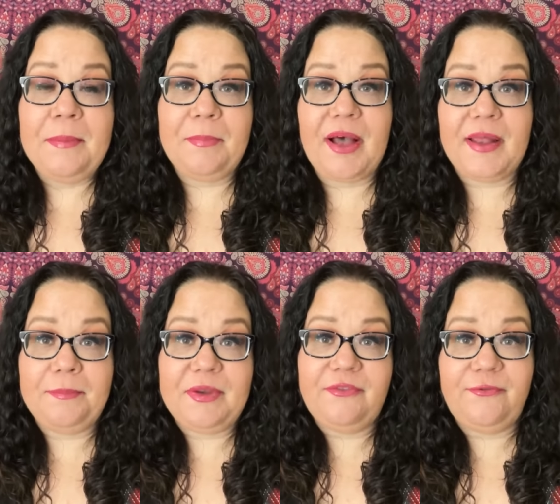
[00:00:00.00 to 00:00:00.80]

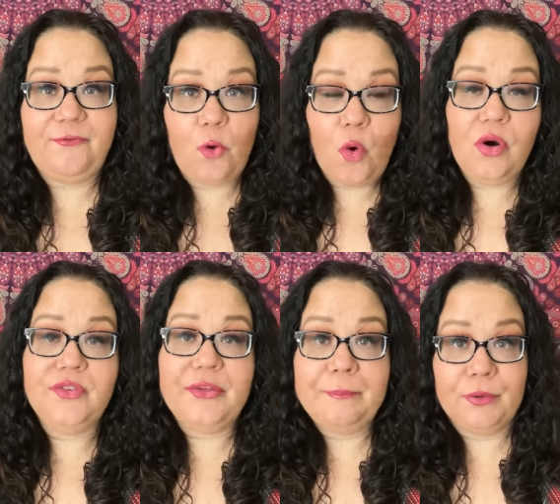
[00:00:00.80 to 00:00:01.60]
But
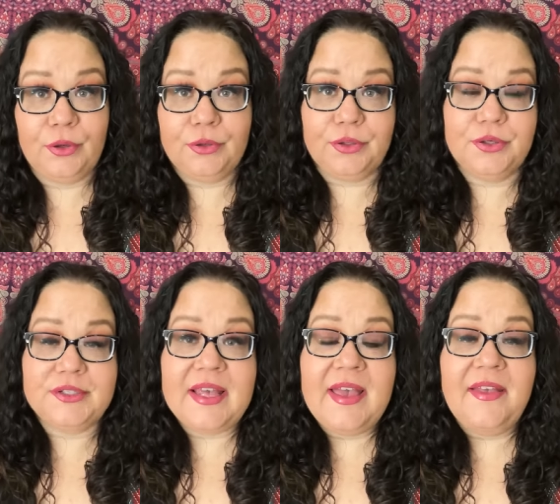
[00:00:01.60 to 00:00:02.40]
before the
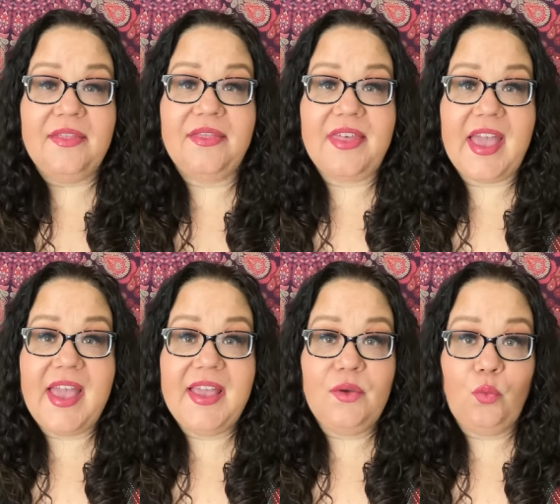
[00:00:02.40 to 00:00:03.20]
murders,
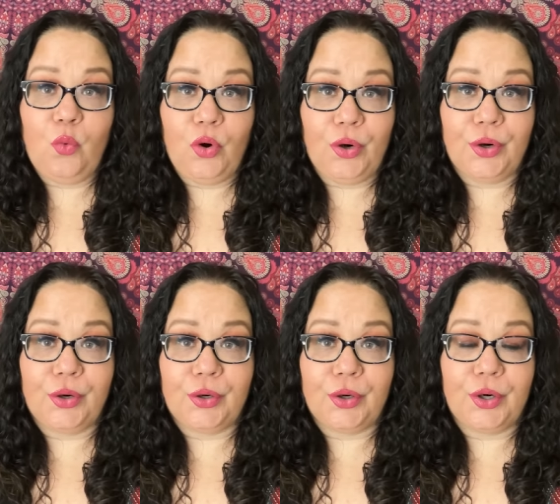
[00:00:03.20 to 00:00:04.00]
they
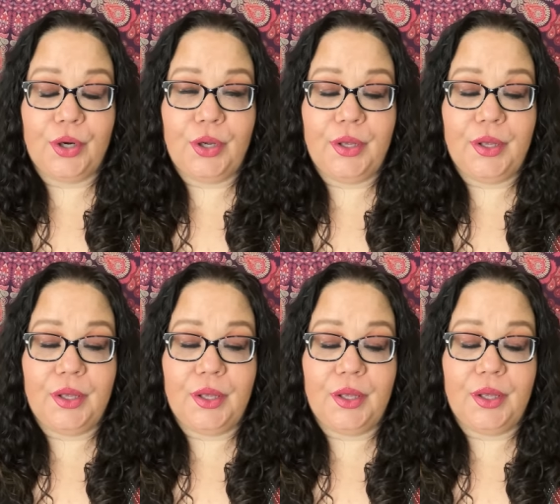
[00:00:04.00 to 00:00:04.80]
were
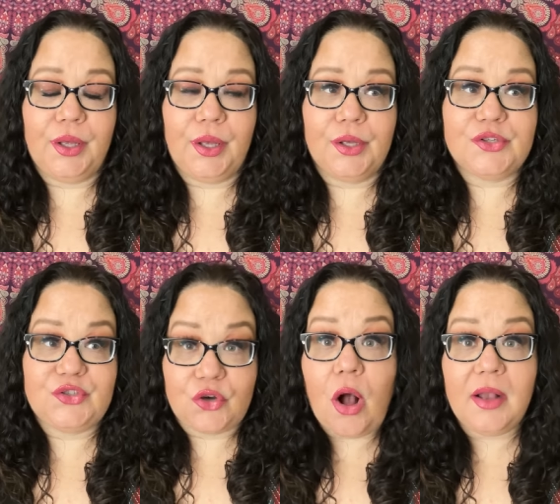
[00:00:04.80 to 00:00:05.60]

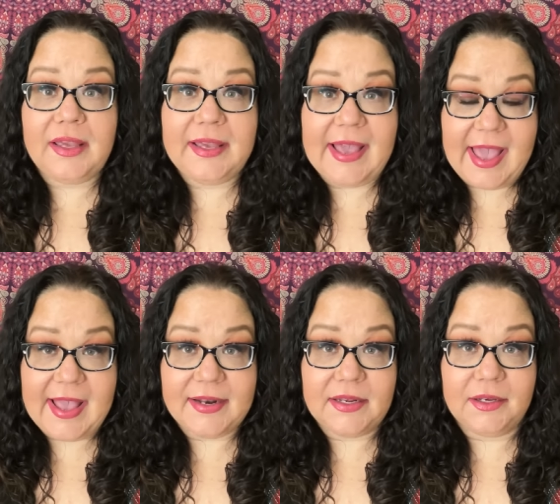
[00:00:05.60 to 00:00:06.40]
stalking
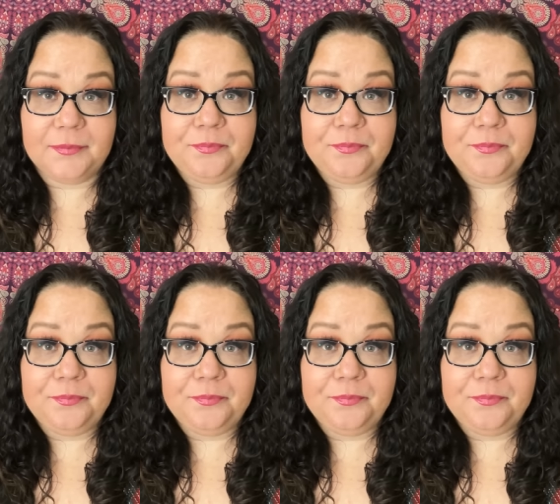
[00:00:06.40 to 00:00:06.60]
Hannah